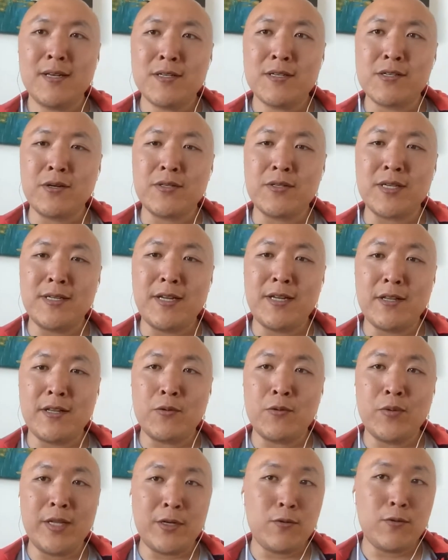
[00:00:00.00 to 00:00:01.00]
So it's
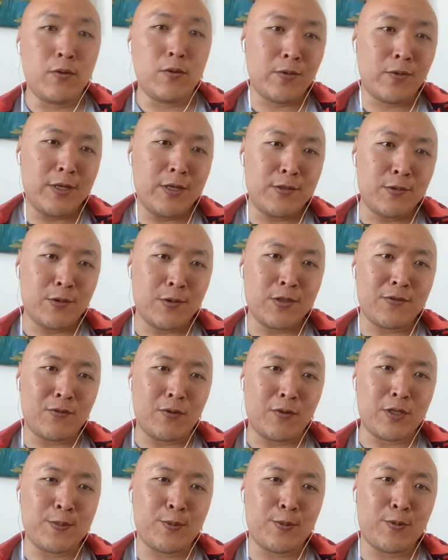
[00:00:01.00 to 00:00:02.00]
another really cool resource
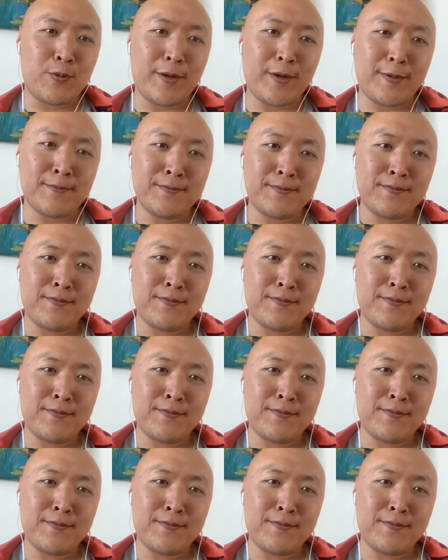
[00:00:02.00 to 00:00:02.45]
for exploring